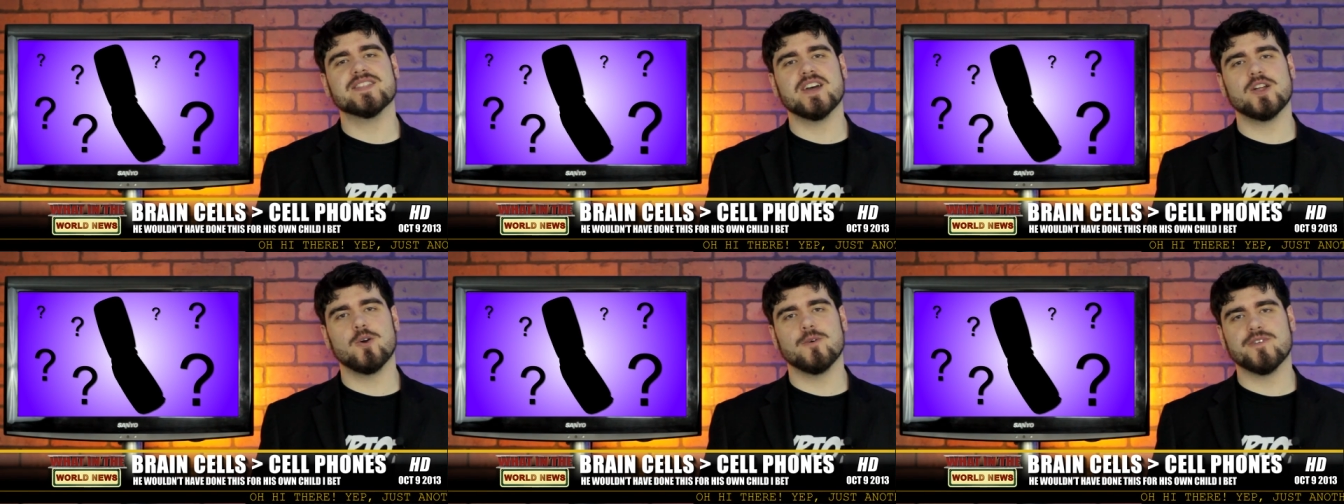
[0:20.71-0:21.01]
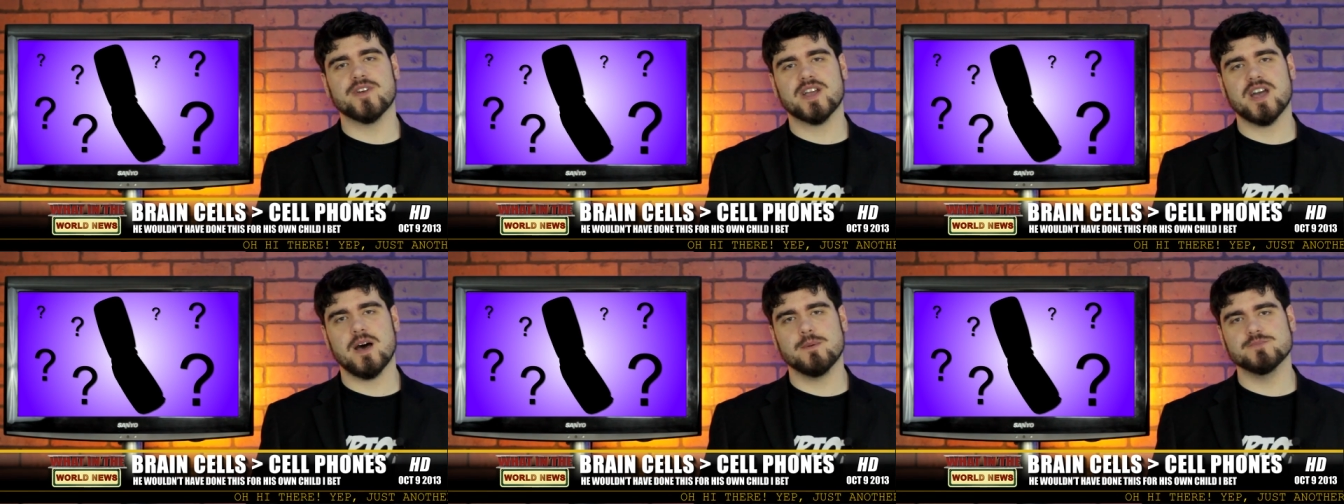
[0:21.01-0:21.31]
that
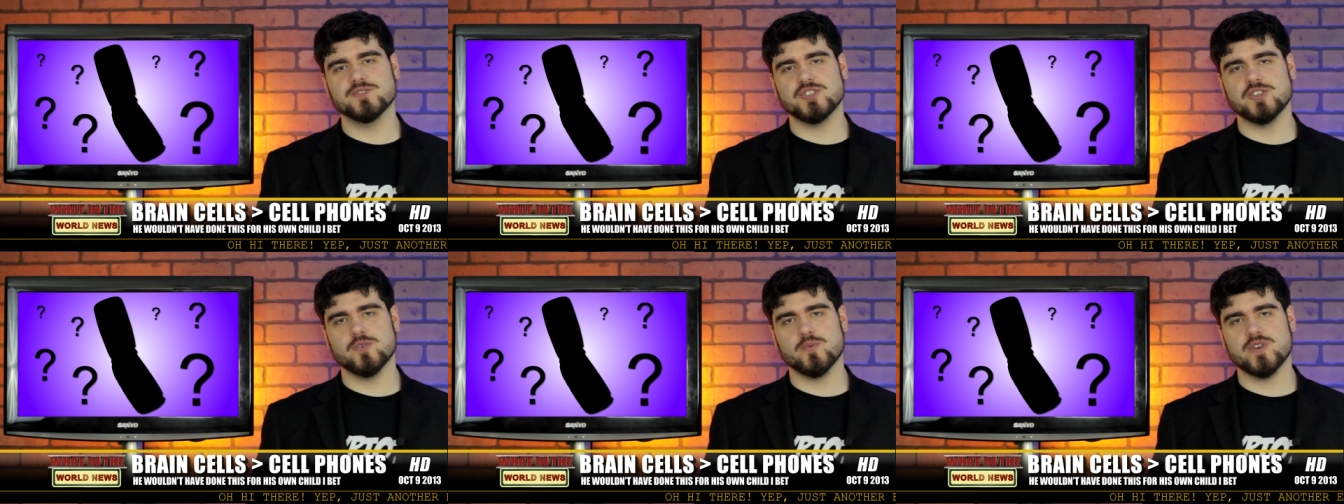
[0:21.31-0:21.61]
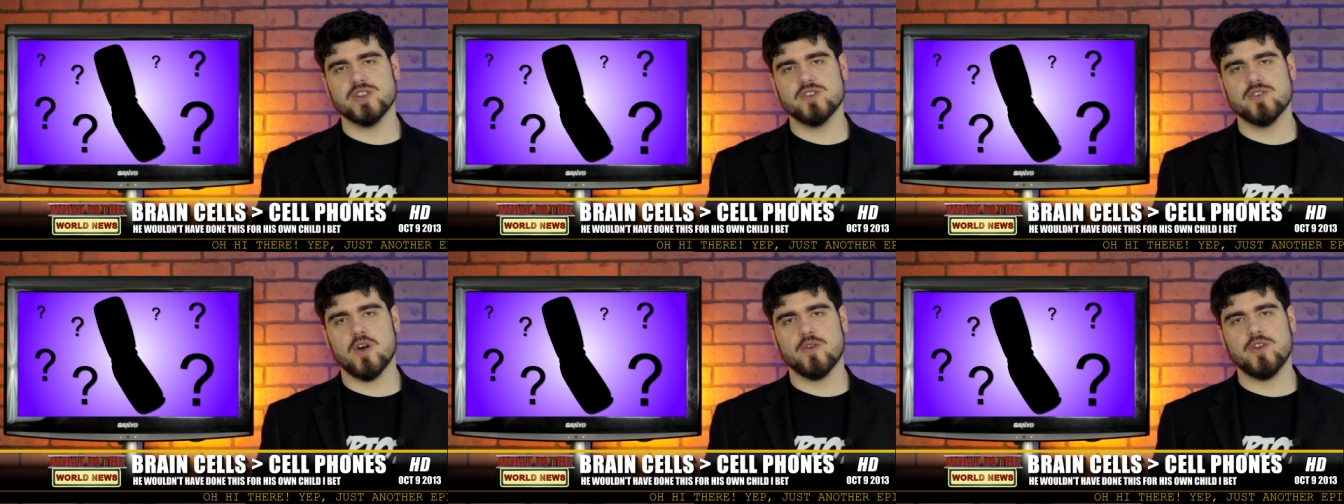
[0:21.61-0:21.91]
overcomes you
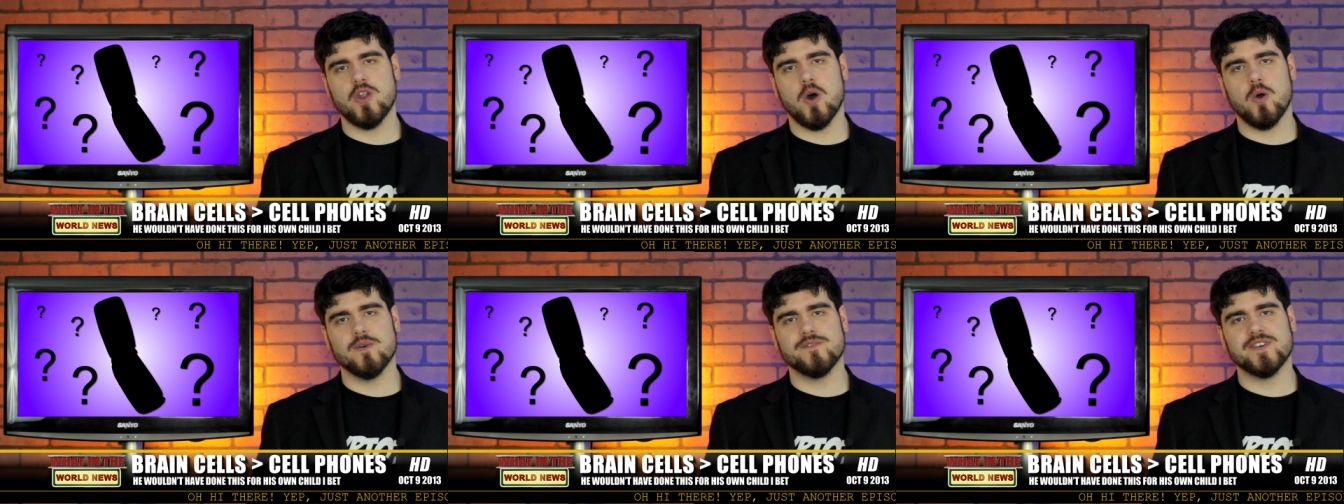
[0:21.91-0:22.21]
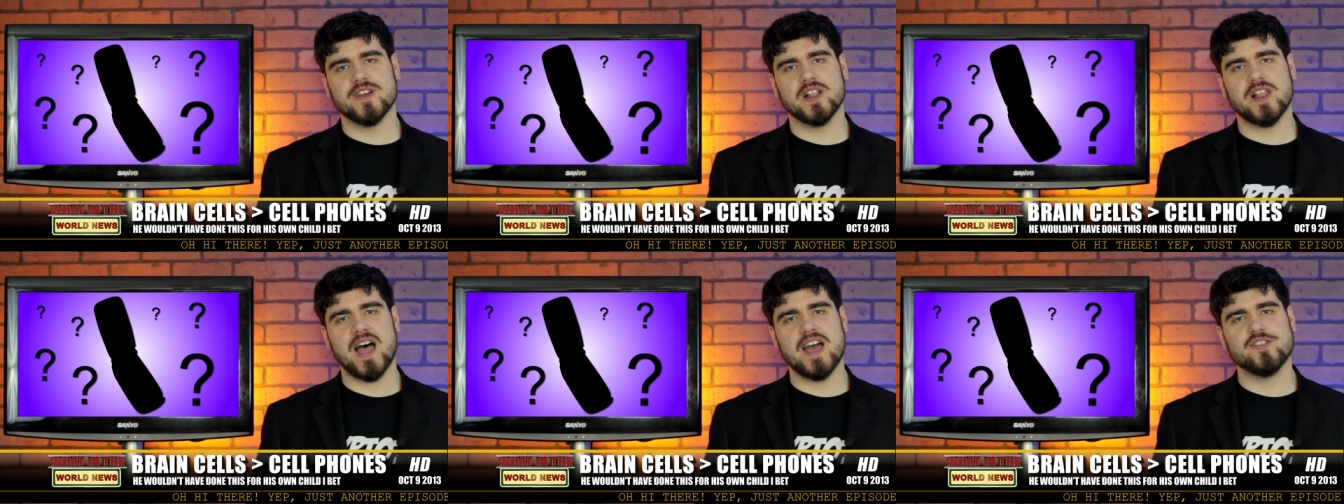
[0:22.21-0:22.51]
when you don't know if
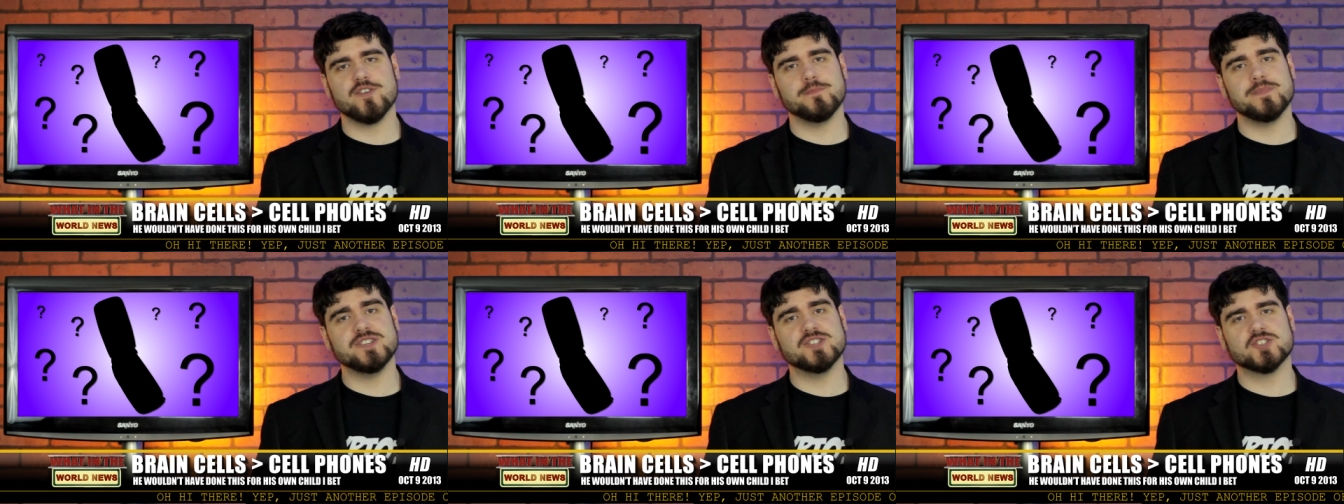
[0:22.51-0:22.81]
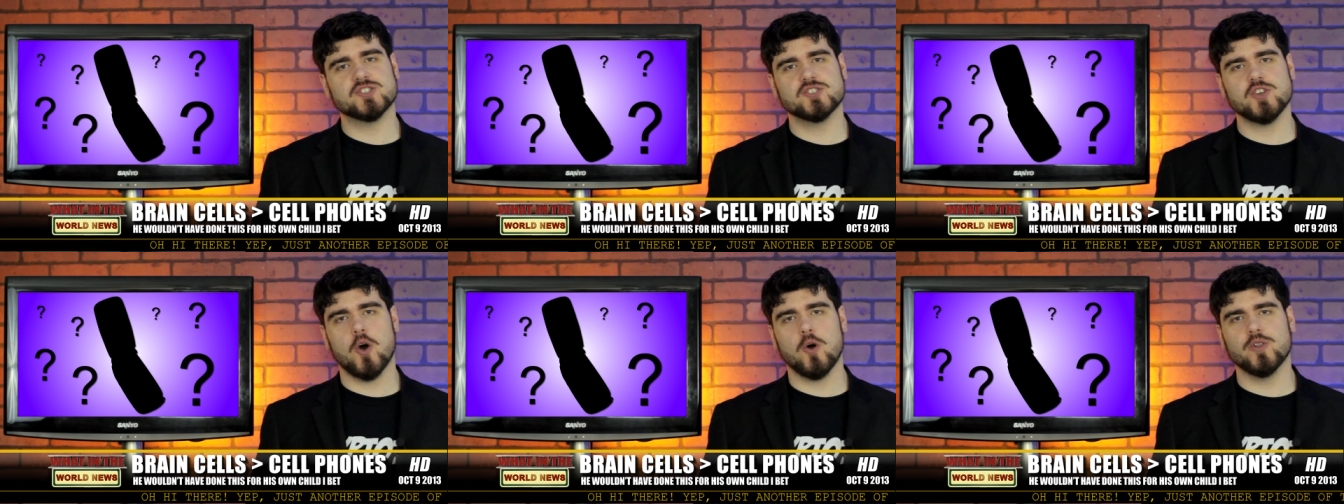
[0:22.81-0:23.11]
it'll either be
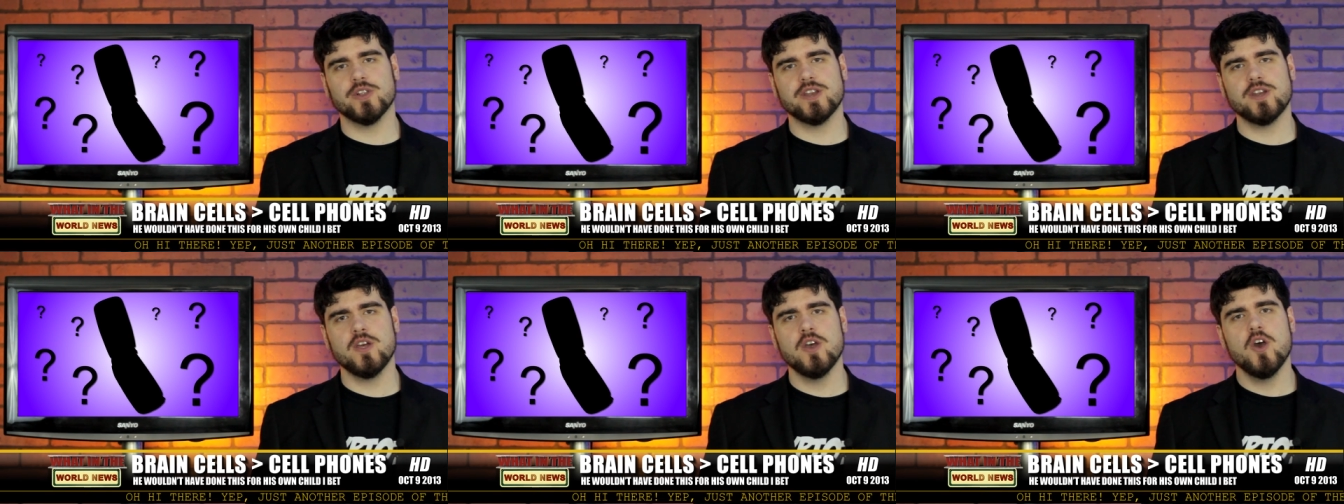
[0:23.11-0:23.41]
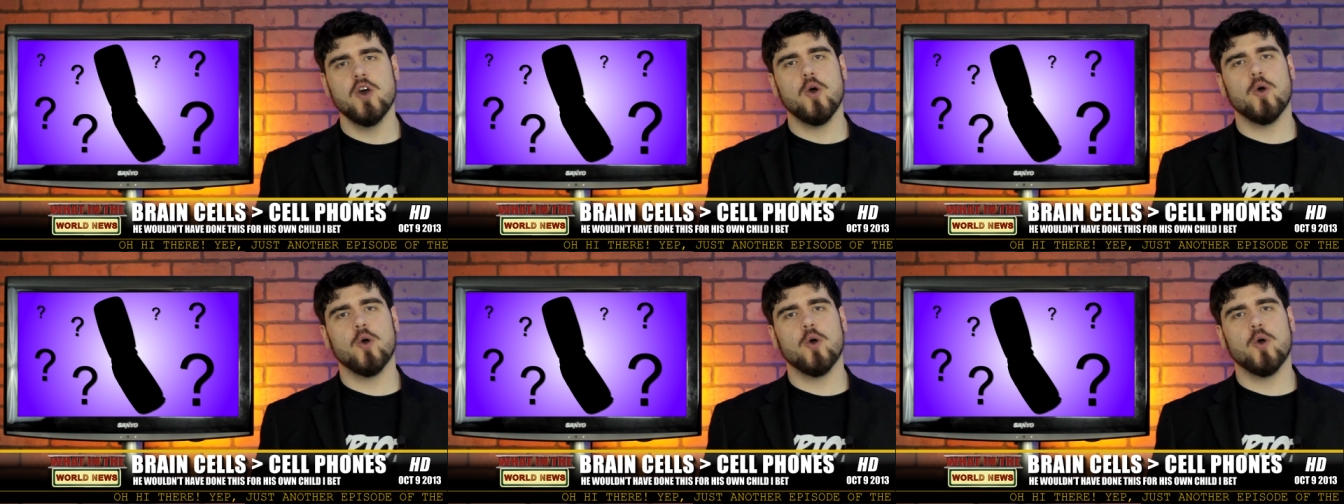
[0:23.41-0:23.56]
stolen